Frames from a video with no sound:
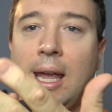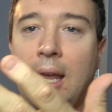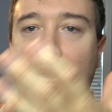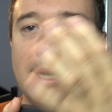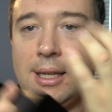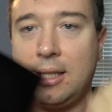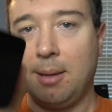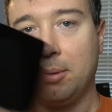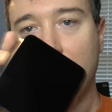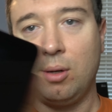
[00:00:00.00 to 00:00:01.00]
and it's
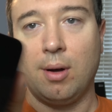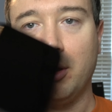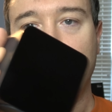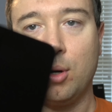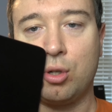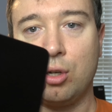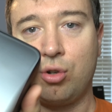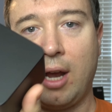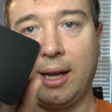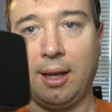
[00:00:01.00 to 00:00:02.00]
able to do all the motion
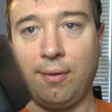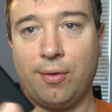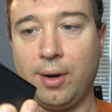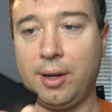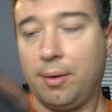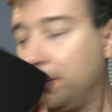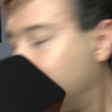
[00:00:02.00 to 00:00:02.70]
tracking for you.